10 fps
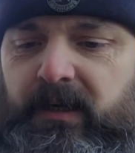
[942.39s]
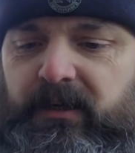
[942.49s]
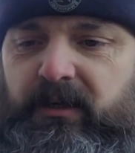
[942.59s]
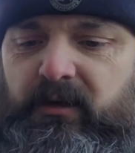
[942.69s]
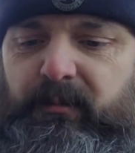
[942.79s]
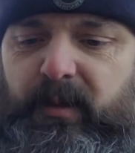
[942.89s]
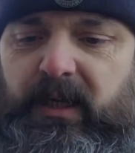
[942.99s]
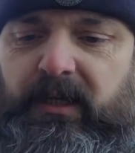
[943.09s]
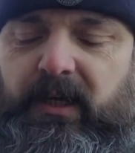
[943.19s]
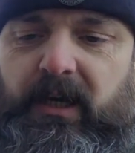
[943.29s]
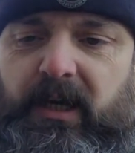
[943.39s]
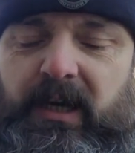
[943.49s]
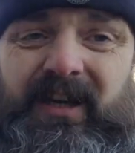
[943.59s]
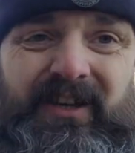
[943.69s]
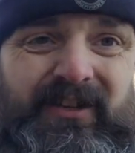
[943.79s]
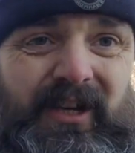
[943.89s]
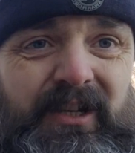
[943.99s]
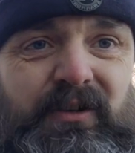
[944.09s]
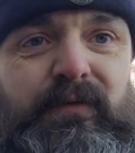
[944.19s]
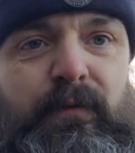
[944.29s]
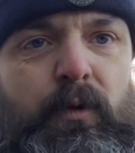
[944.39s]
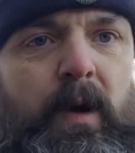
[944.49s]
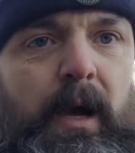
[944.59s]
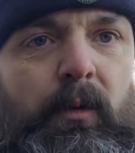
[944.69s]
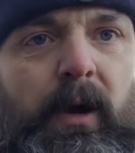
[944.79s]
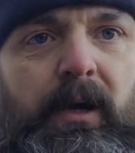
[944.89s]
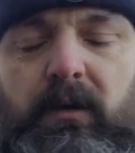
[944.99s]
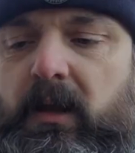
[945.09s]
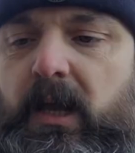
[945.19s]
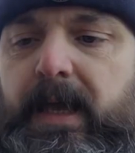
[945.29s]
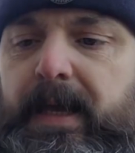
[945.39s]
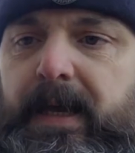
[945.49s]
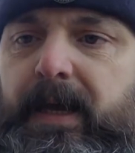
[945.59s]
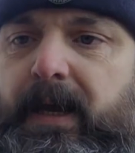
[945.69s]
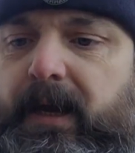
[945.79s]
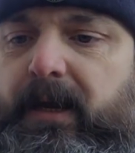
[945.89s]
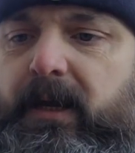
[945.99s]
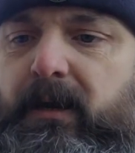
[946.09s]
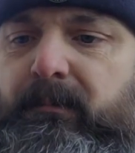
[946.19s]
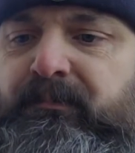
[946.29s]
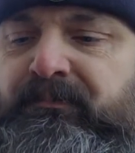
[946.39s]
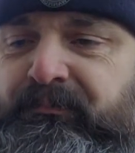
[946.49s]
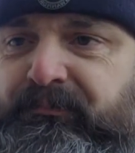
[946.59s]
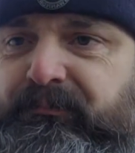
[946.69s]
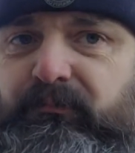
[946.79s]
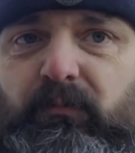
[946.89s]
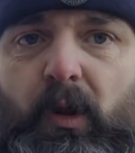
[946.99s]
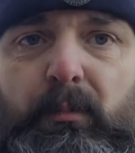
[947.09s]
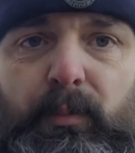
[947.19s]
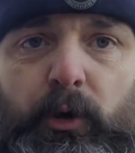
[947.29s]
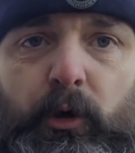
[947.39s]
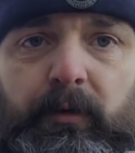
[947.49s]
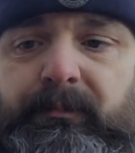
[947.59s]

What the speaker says: It's actually been seasoned for quite a while, but